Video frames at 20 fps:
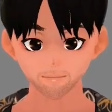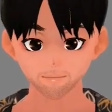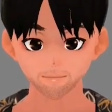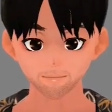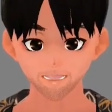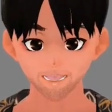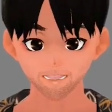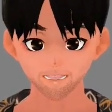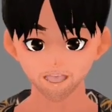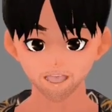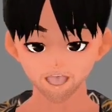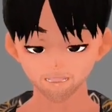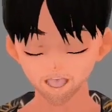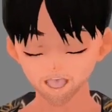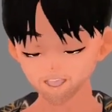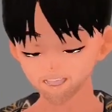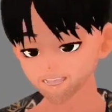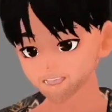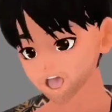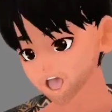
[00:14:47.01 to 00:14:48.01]
If you put
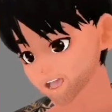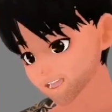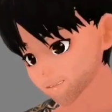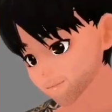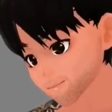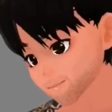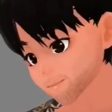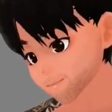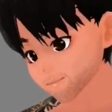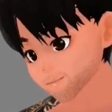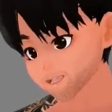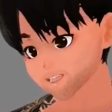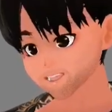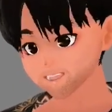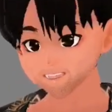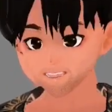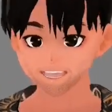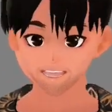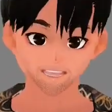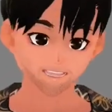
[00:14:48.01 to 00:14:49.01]
it on
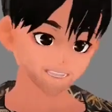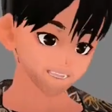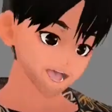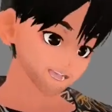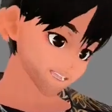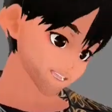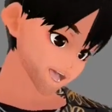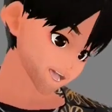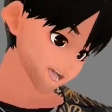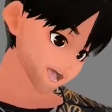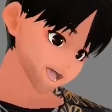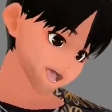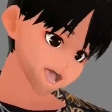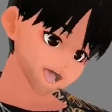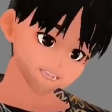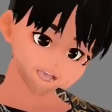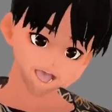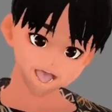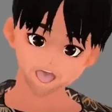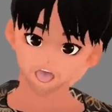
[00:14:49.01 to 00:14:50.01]
0, I'm not gonna
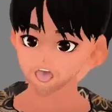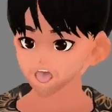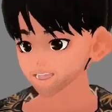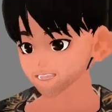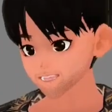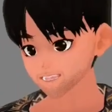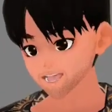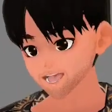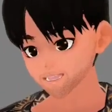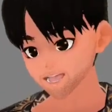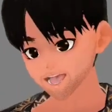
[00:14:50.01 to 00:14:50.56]
move at all.